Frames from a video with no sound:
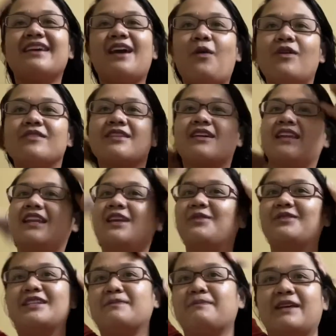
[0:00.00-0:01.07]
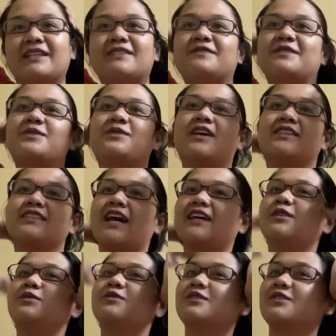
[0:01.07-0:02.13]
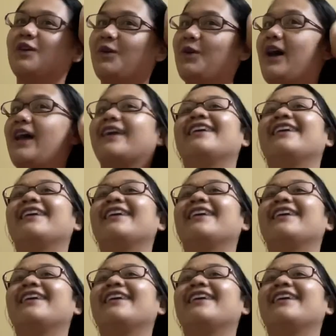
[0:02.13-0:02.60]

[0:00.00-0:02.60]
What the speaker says: ko ang sarili ko this past few days. I don't know why.